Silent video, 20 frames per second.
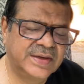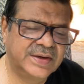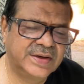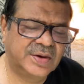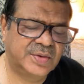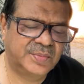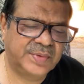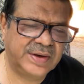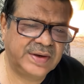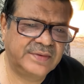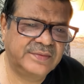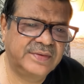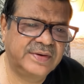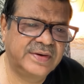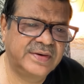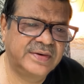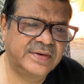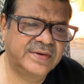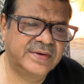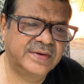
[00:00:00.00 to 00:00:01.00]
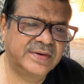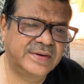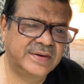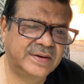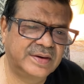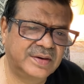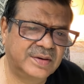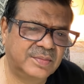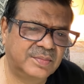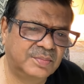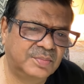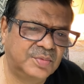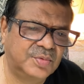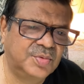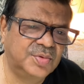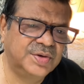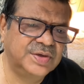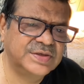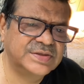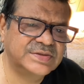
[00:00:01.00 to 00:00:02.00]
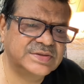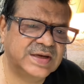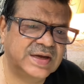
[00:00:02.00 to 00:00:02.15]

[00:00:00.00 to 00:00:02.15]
Now, whenever Moon is